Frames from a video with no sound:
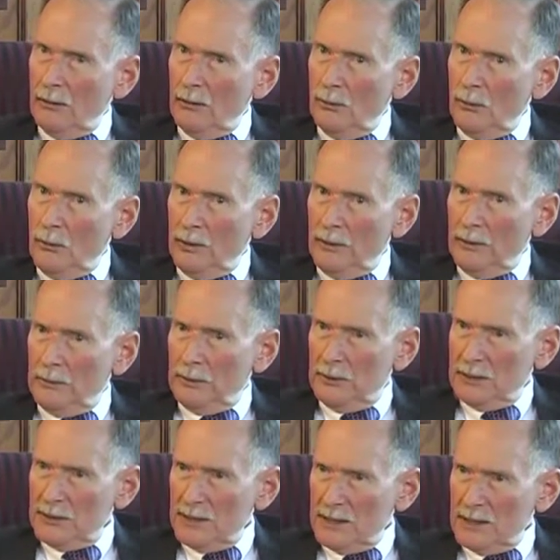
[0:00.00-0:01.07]
one of the
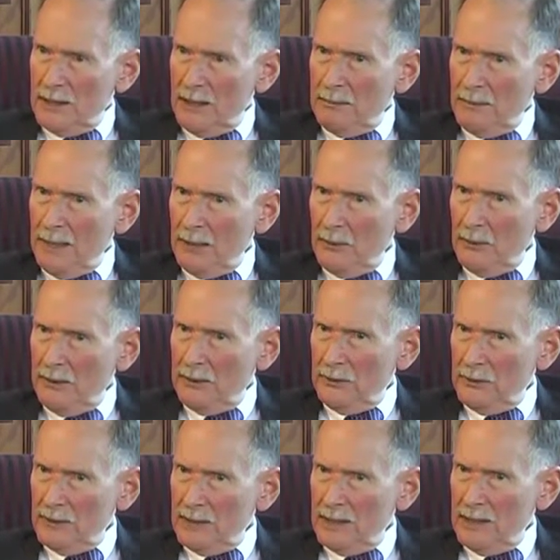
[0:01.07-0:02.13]
persons I met
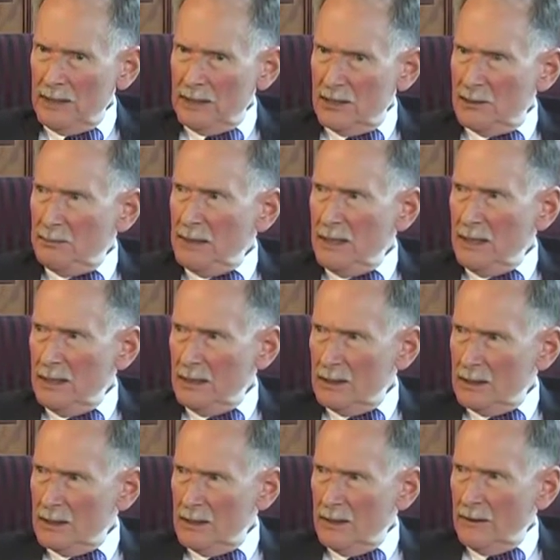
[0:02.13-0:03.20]
with was Dick
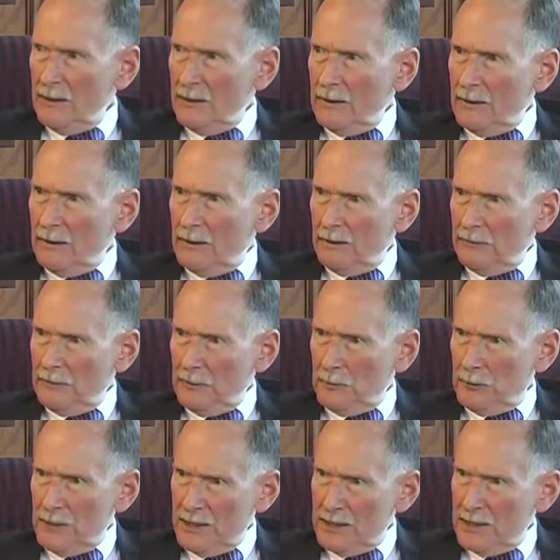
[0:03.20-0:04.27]
Spies from
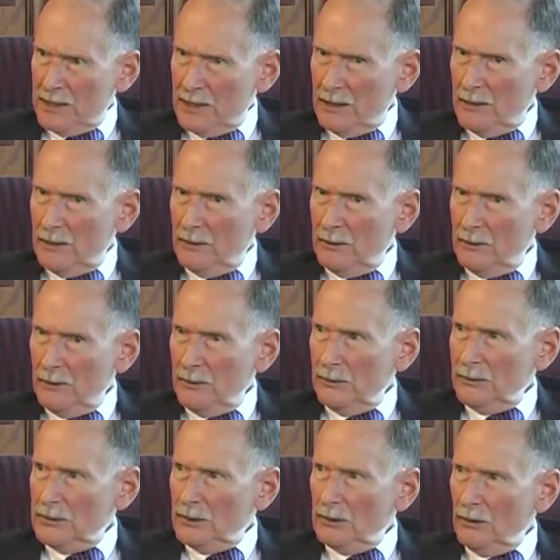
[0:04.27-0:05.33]
Princeton,
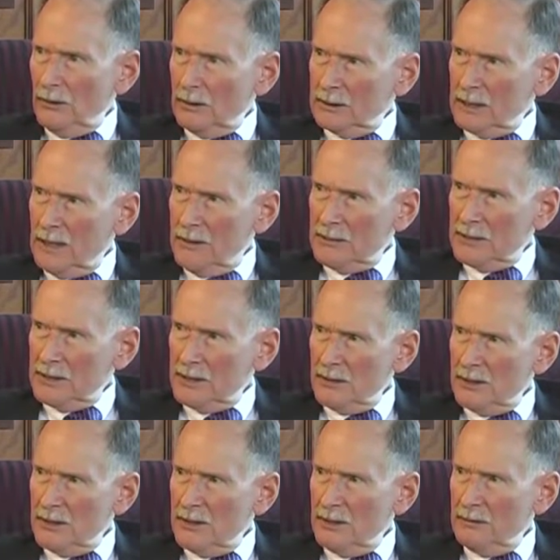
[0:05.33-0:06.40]
who's a longtime
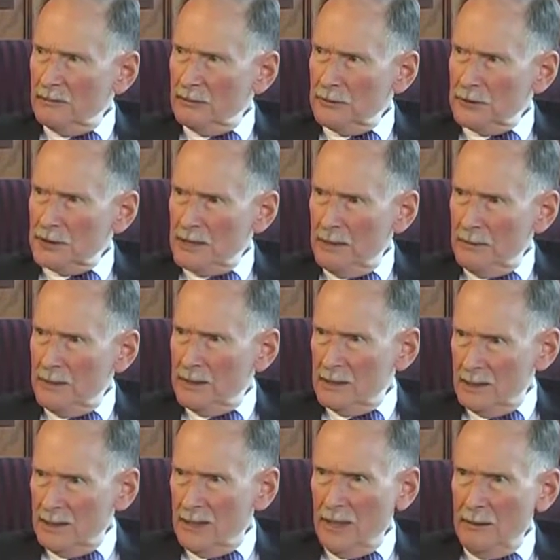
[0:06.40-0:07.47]
associate of Ruth Simmons
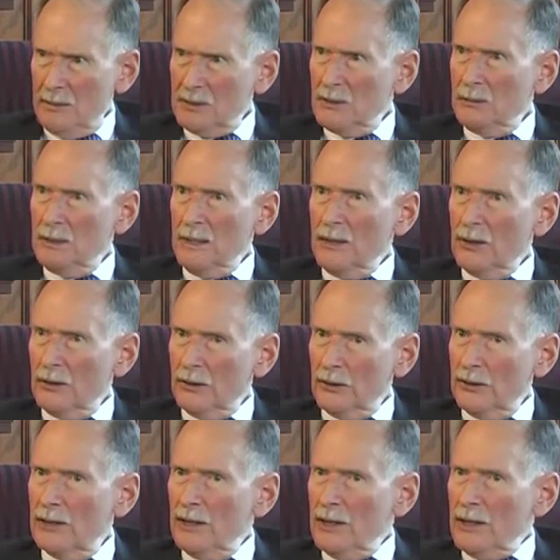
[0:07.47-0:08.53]
and came to be
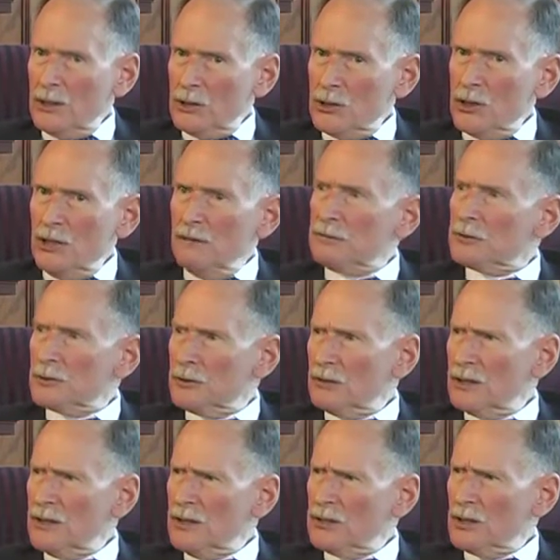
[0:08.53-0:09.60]
her chief
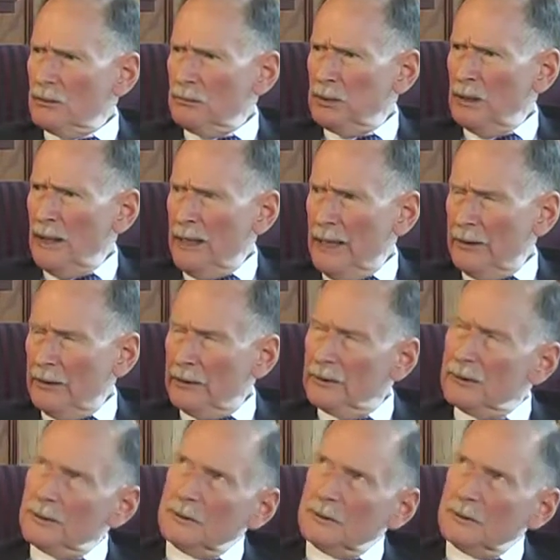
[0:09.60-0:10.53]
strategic planner.